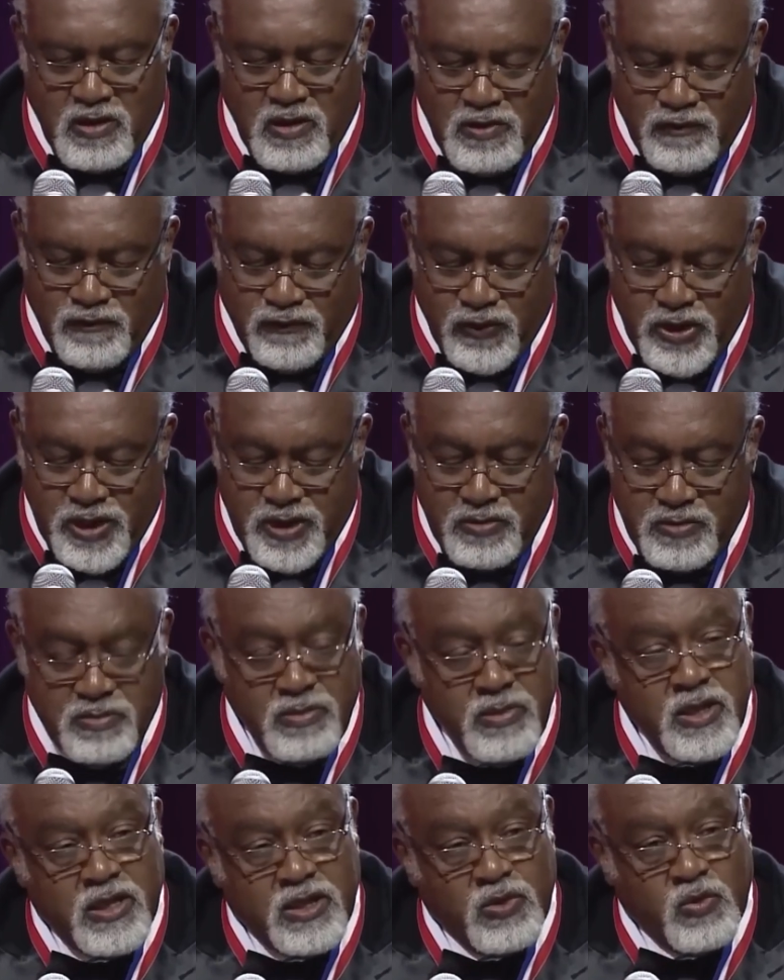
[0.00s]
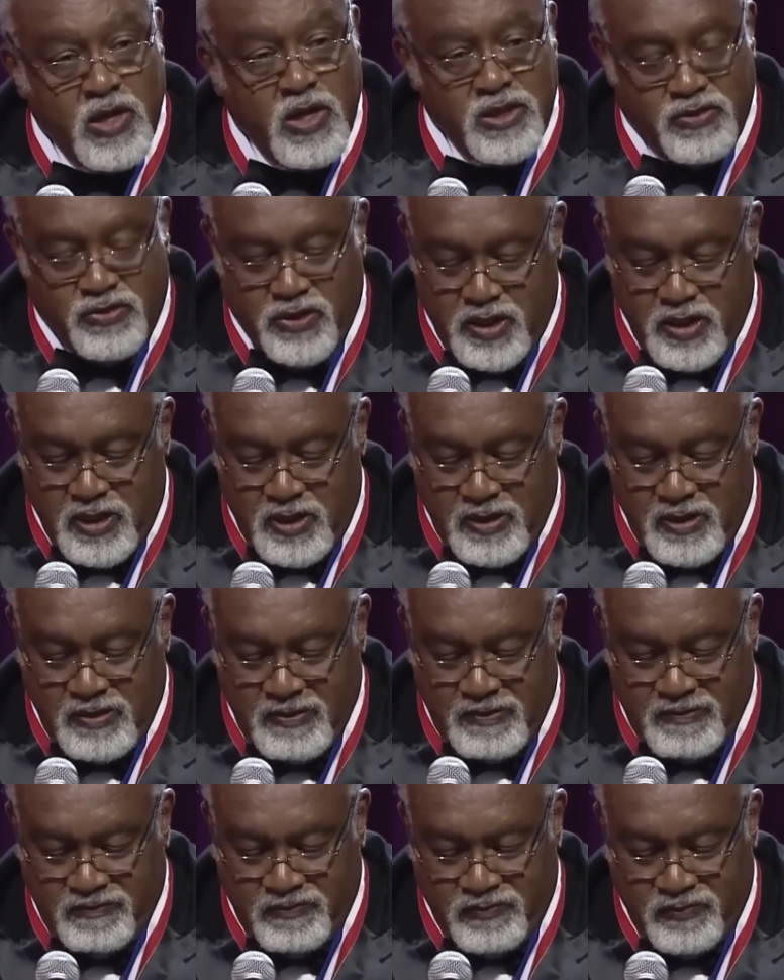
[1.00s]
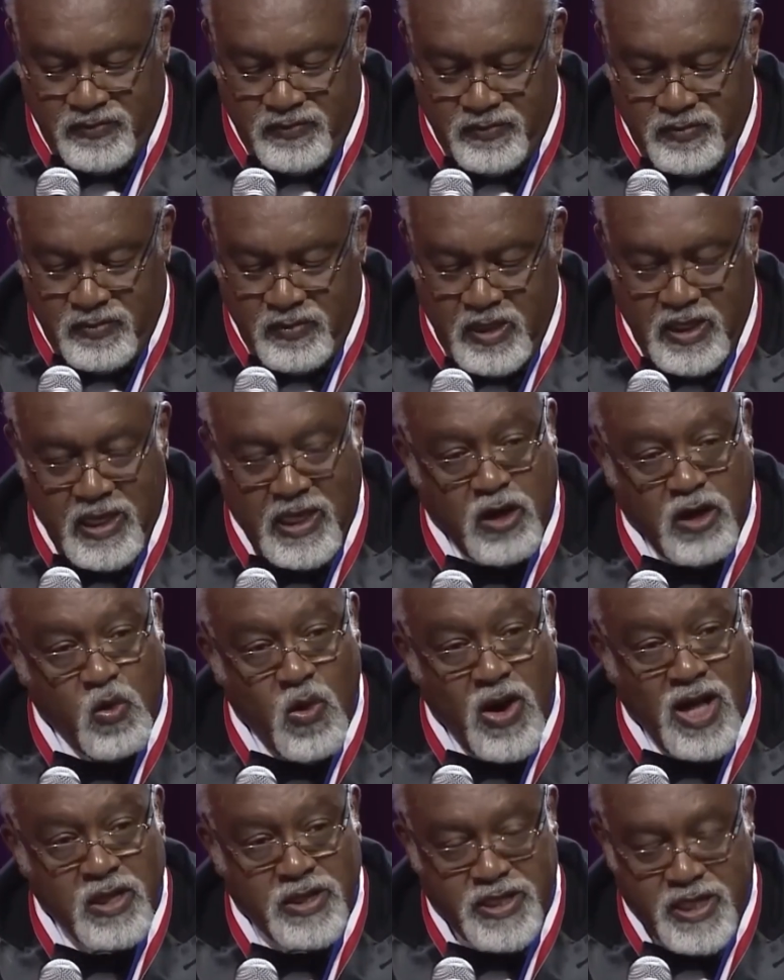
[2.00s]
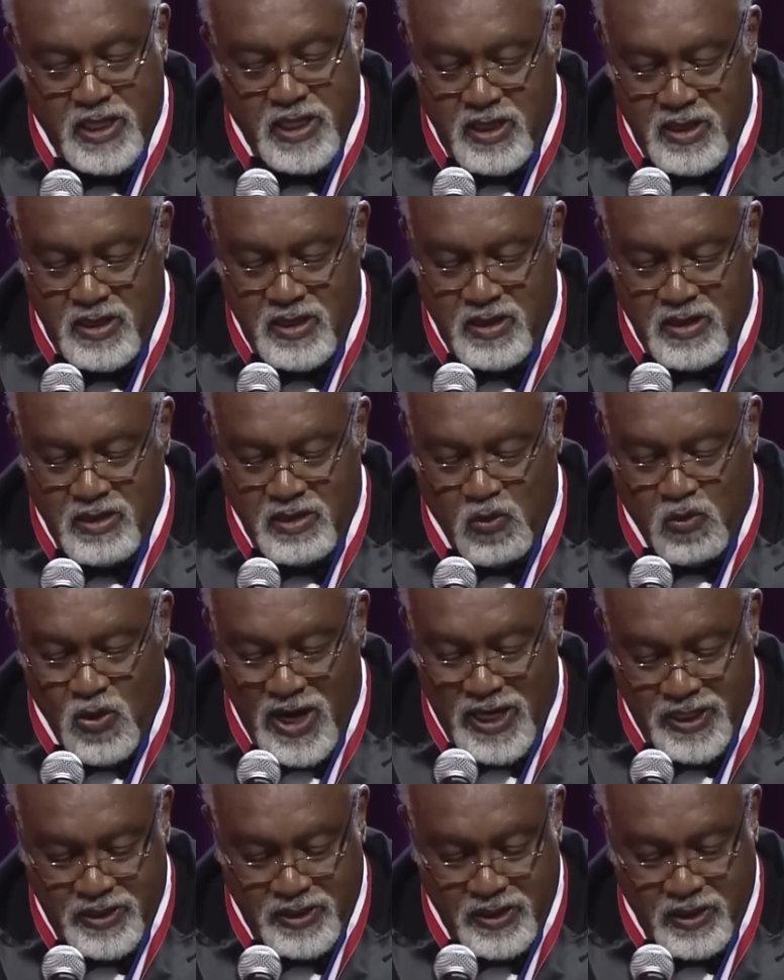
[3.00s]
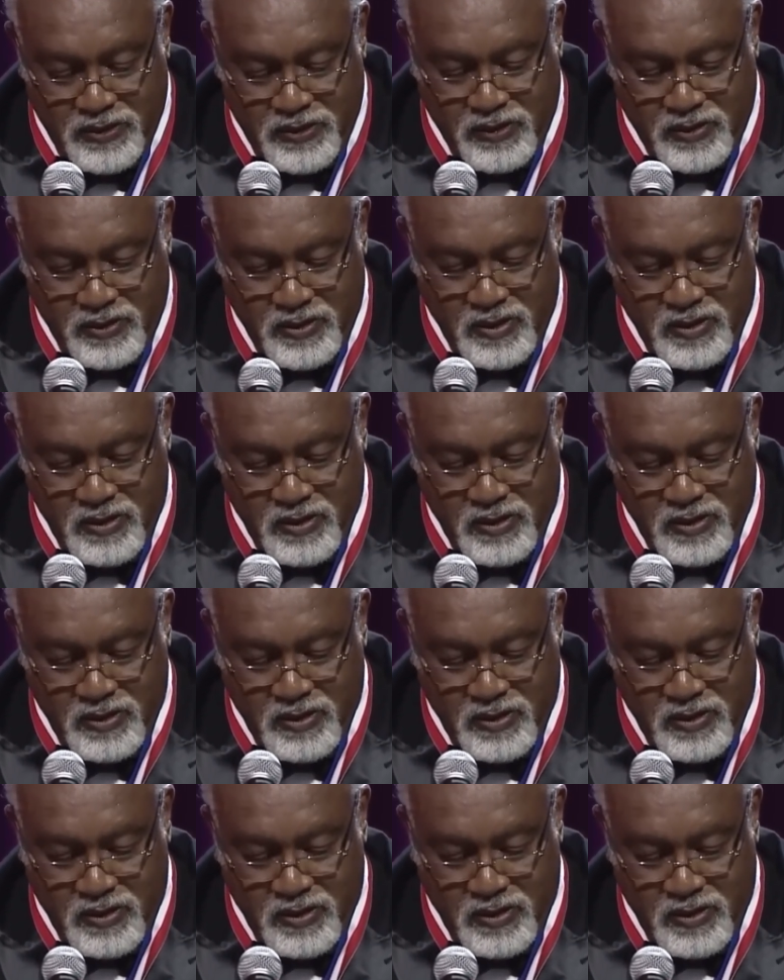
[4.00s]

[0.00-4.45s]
Freedom is one thing, equality quite another.